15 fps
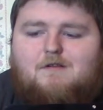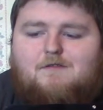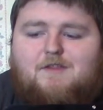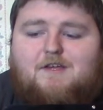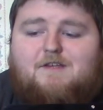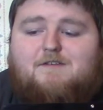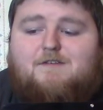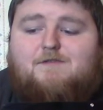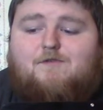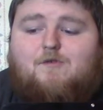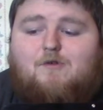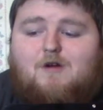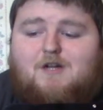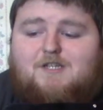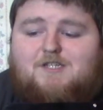thanks for
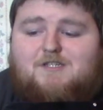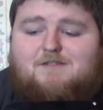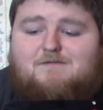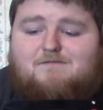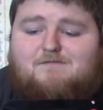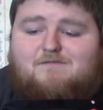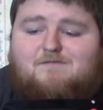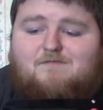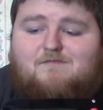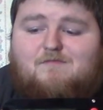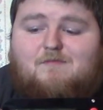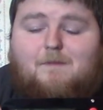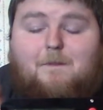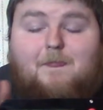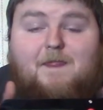watching.
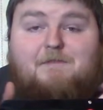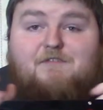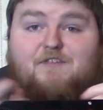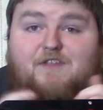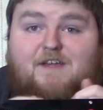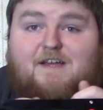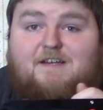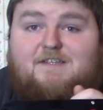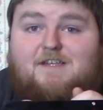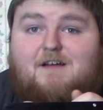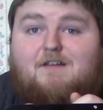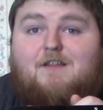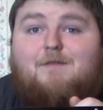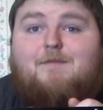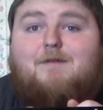If you think I
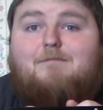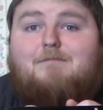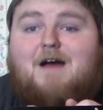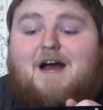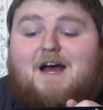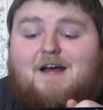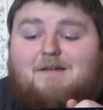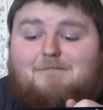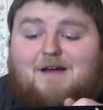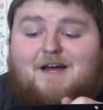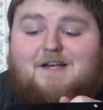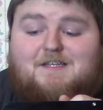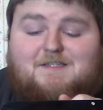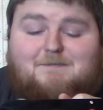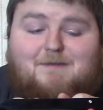sound a little bit
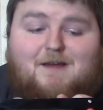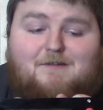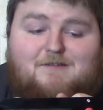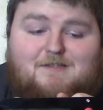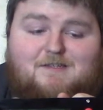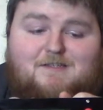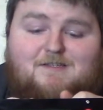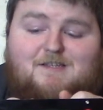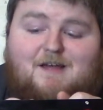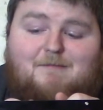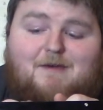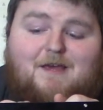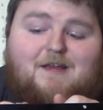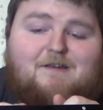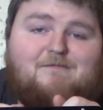biased about this, I
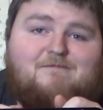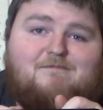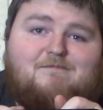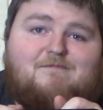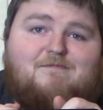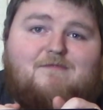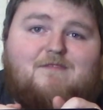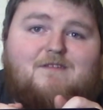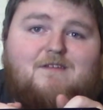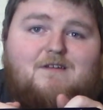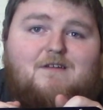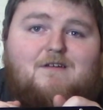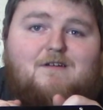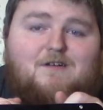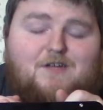mean,
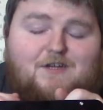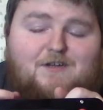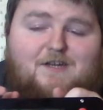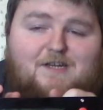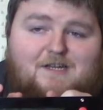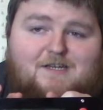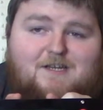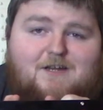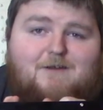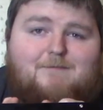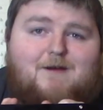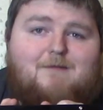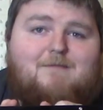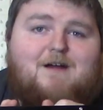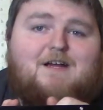you did get to hear
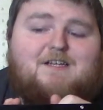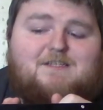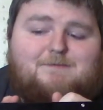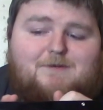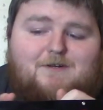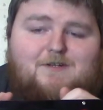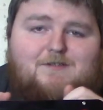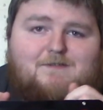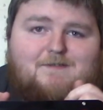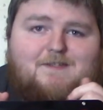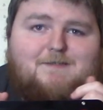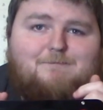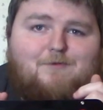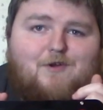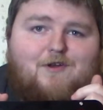about my experience with
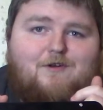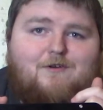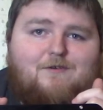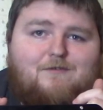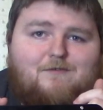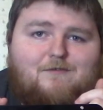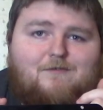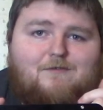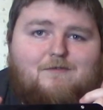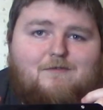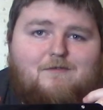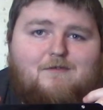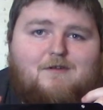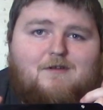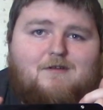this printer.
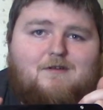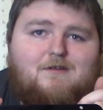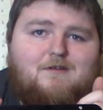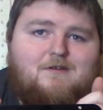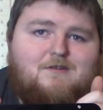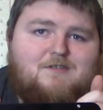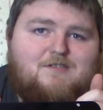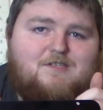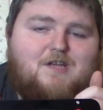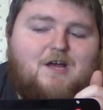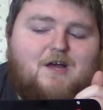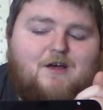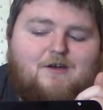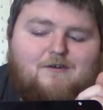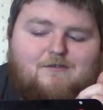
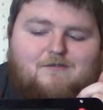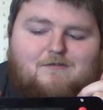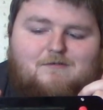So,